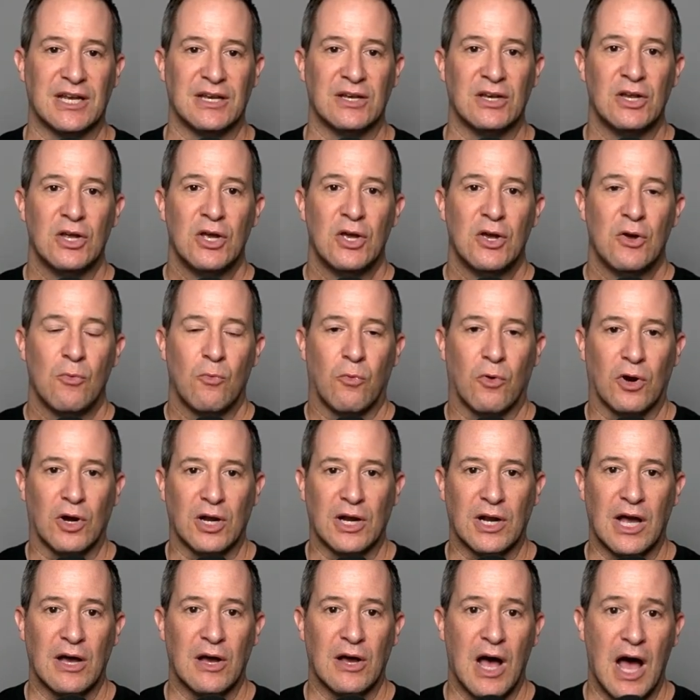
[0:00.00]
And we're
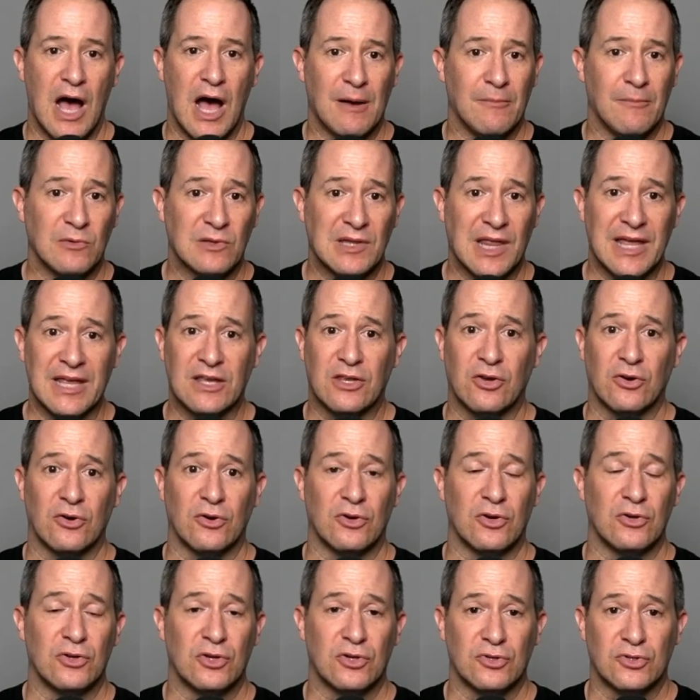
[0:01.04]
going to link
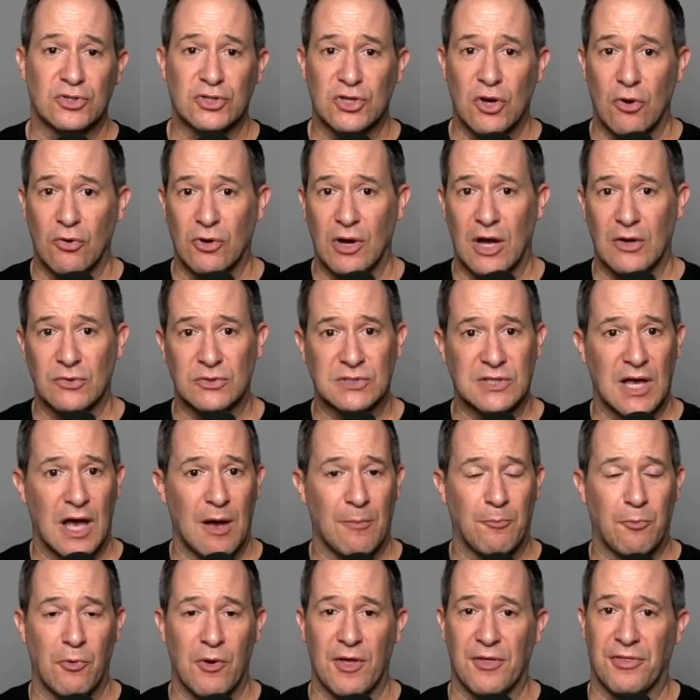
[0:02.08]
your show notes
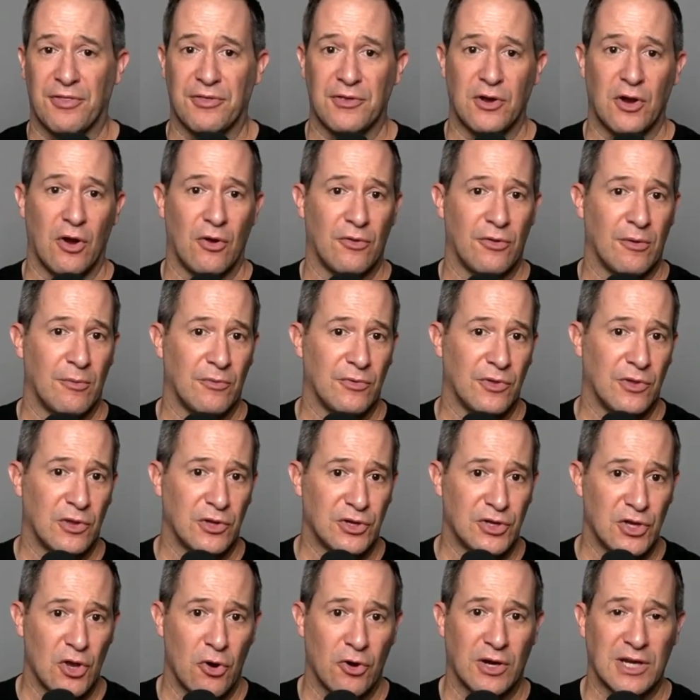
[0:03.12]
up with, you know, the
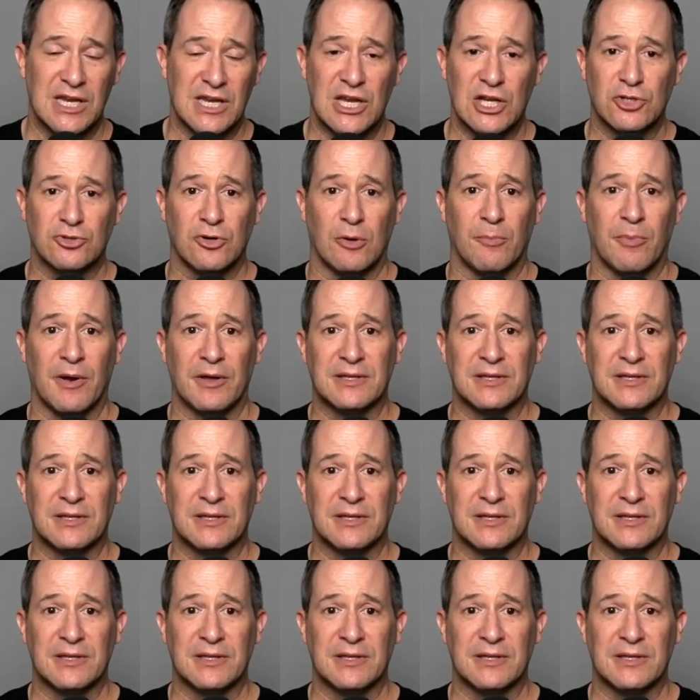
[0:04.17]
Yoga Nidra.